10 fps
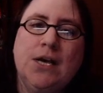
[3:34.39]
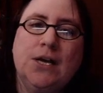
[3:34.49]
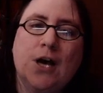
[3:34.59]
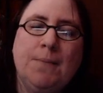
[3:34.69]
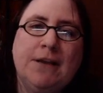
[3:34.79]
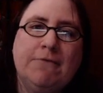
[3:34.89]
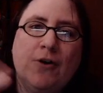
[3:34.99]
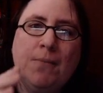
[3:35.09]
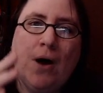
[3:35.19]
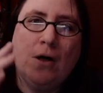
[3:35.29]
coming
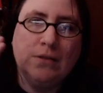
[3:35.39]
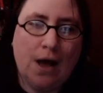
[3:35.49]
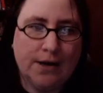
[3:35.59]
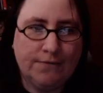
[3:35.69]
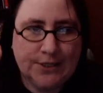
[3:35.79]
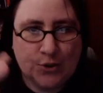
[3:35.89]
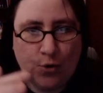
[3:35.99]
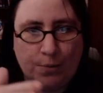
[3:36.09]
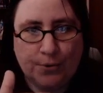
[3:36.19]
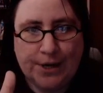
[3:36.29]
from a lot of these
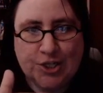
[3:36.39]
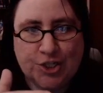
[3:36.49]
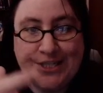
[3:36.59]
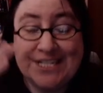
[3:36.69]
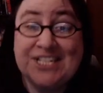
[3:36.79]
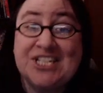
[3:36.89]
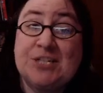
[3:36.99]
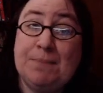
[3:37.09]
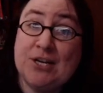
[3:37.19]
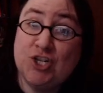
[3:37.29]
corporations,
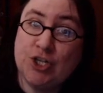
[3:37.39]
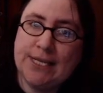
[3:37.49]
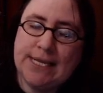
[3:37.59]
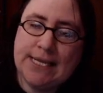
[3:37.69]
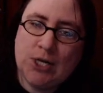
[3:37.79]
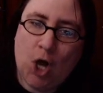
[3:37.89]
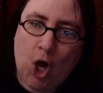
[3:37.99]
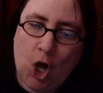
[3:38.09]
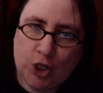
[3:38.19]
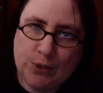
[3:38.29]
especially in
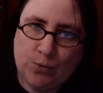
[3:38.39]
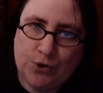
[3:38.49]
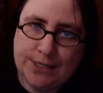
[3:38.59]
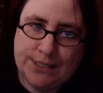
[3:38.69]
Hollywood.